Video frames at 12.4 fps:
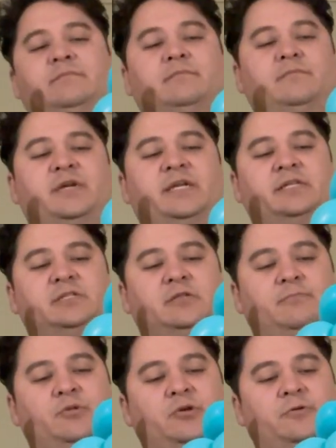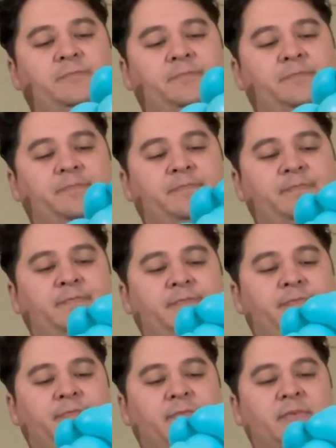right next to the blue.
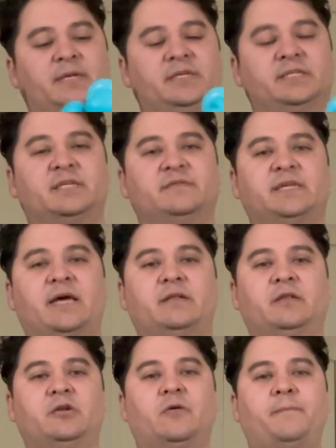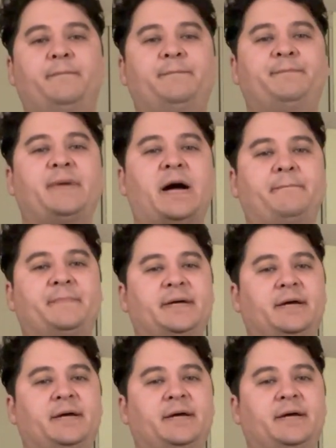It just gives that little pop.